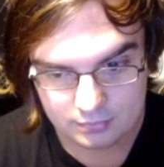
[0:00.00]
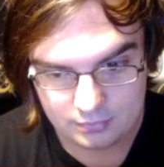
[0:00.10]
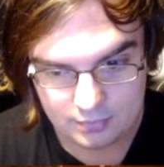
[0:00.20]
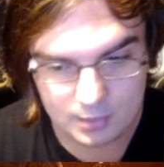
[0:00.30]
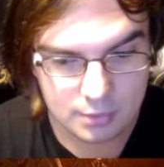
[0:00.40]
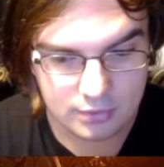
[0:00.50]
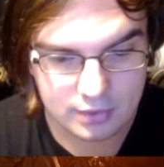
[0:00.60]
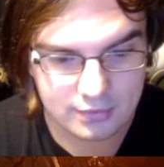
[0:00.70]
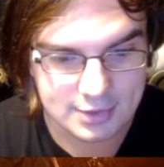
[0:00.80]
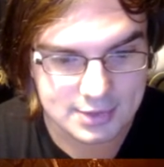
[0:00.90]
Moving over to
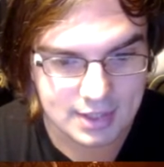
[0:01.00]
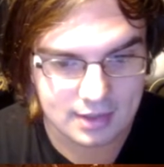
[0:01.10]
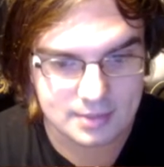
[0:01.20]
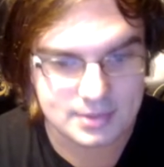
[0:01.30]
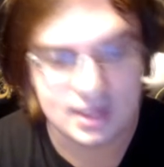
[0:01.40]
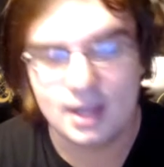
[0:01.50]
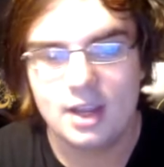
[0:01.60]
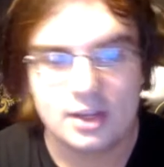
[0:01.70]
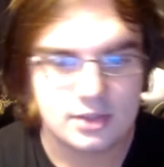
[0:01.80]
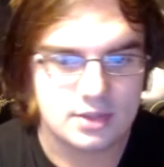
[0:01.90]
Jacobs. So
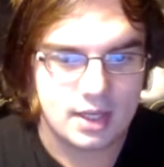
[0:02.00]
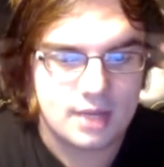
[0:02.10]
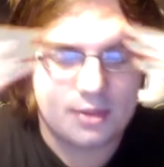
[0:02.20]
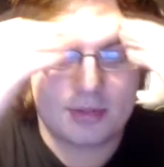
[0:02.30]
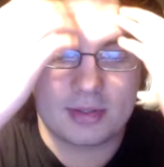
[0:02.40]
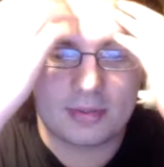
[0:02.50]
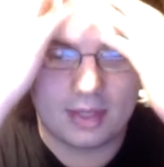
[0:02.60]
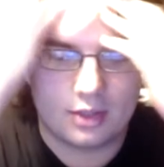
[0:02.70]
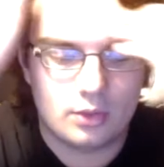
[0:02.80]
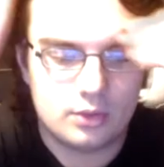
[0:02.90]
Jacobs are supposed to be like the
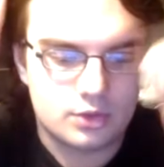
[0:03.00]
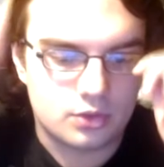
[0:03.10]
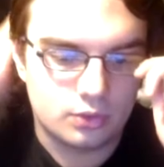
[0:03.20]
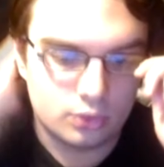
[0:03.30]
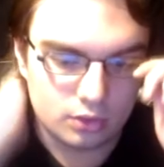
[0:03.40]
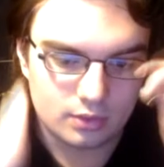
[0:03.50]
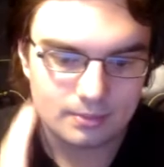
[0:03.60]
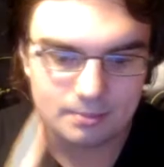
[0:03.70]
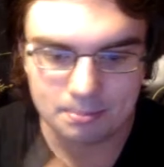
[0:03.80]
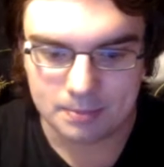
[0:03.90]
old school
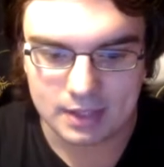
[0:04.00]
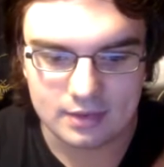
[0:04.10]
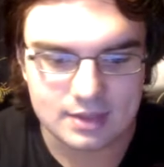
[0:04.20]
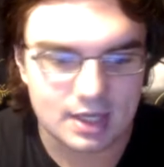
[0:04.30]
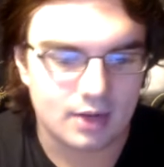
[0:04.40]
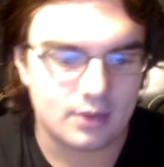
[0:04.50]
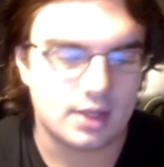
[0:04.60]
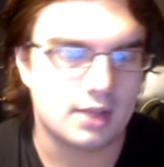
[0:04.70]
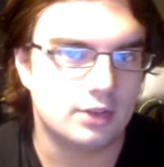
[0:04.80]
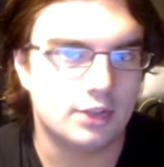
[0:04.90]
military
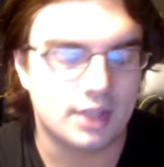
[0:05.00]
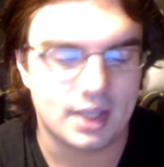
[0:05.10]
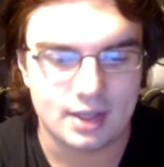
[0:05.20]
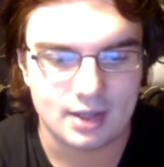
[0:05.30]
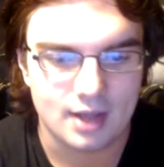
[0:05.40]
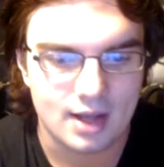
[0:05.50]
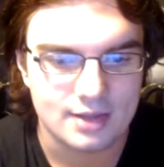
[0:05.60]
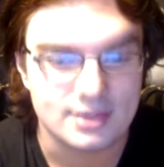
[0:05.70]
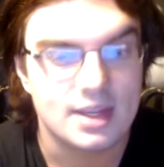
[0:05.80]
looking guns.